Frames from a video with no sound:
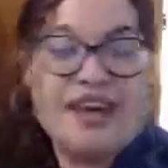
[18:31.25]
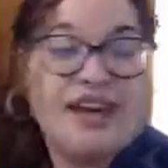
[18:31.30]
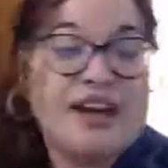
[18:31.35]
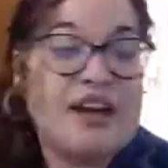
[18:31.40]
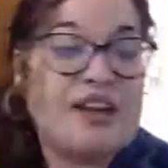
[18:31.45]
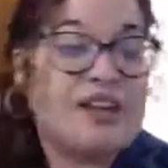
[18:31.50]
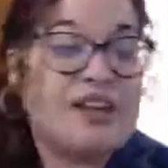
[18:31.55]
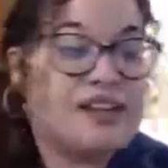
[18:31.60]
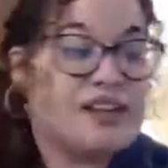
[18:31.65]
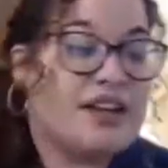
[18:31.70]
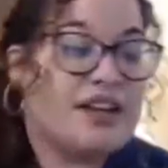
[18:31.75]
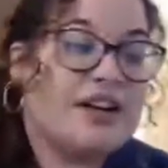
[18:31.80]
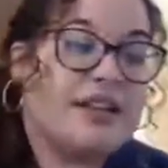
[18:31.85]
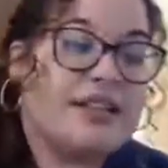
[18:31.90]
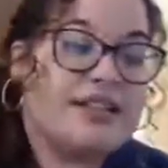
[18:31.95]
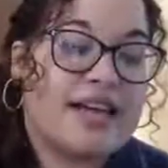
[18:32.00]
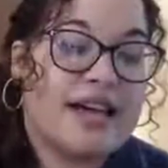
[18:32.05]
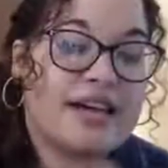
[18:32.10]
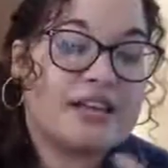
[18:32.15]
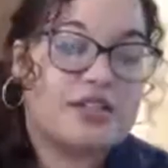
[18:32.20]
Now this
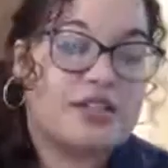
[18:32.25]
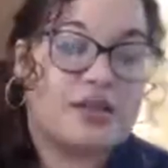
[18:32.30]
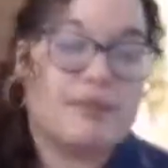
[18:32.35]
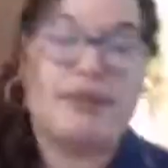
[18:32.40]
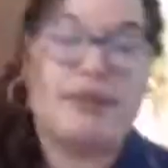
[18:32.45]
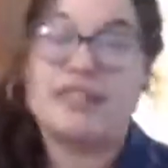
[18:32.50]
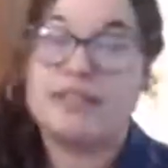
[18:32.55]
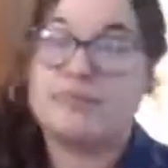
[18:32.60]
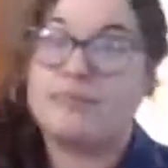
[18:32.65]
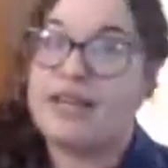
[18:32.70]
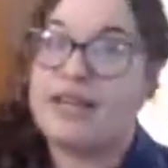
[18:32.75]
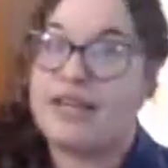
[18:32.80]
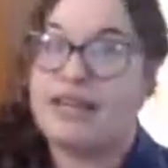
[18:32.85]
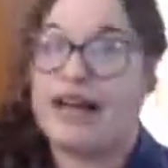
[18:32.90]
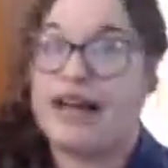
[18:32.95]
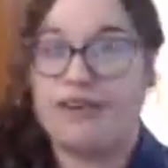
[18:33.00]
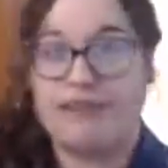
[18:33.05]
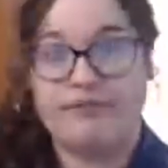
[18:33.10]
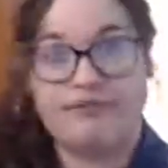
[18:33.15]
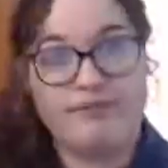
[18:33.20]
song is actually meant to be a
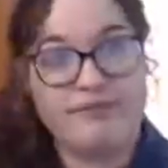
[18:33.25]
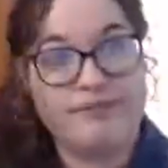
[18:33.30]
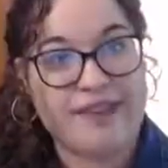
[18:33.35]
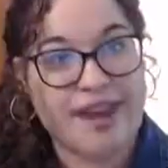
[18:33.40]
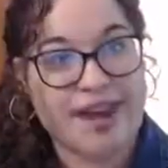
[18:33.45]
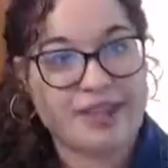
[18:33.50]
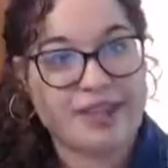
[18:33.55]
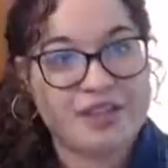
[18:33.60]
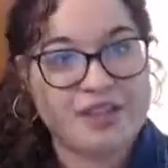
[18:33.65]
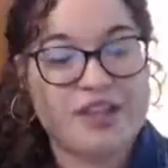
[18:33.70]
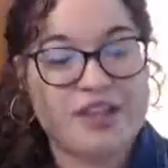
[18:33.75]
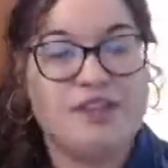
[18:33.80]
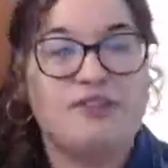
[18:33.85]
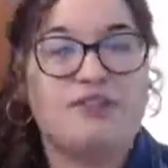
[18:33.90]
lot faster.